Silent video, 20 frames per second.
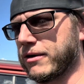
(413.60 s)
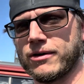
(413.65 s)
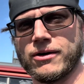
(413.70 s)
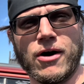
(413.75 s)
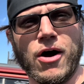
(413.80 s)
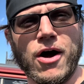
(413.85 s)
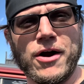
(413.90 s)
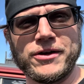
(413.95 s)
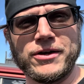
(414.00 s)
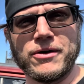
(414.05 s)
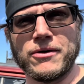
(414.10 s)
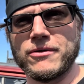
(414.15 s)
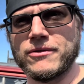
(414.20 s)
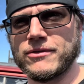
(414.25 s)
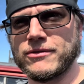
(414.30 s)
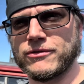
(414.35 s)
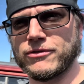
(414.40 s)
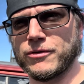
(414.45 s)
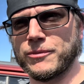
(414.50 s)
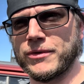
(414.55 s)
audio
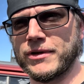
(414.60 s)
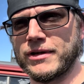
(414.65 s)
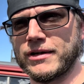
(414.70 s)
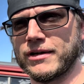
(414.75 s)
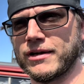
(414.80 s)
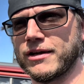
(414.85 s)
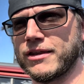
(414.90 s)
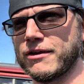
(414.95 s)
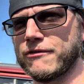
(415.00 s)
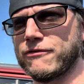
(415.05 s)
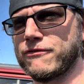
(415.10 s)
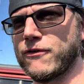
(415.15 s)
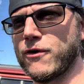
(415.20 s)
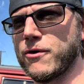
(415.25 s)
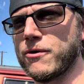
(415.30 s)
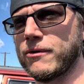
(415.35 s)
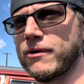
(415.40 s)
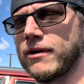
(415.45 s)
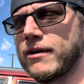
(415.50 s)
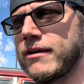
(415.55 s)
from the
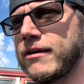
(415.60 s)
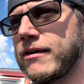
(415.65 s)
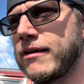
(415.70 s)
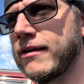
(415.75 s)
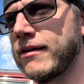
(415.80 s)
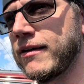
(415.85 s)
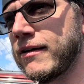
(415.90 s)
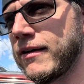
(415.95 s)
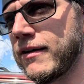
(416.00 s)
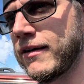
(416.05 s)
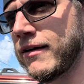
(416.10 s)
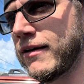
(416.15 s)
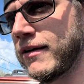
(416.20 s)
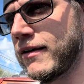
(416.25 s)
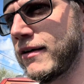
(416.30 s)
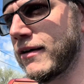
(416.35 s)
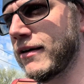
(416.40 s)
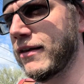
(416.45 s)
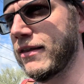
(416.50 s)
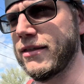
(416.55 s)

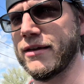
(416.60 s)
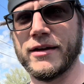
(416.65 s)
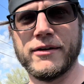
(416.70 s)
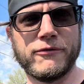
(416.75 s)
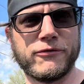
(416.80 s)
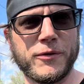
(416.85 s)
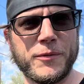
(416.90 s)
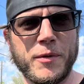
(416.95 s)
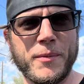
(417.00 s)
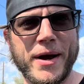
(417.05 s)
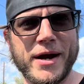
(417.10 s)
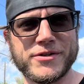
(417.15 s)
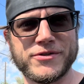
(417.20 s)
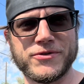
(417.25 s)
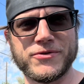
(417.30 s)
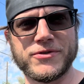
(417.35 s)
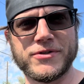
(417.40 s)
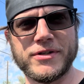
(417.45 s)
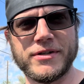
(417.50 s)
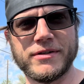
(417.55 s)
phone than from the
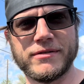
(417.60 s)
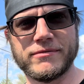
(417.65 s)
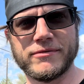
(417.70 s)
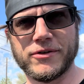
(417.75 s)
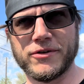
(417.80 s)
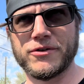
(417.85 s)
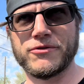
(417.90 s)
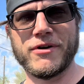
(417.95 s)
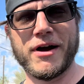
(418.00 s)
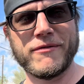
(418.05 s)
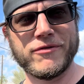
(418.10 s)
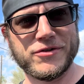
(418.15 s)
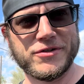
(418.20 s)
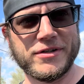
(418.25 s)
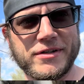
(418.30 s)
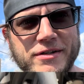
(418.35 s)
passenger seat or the driver's seat.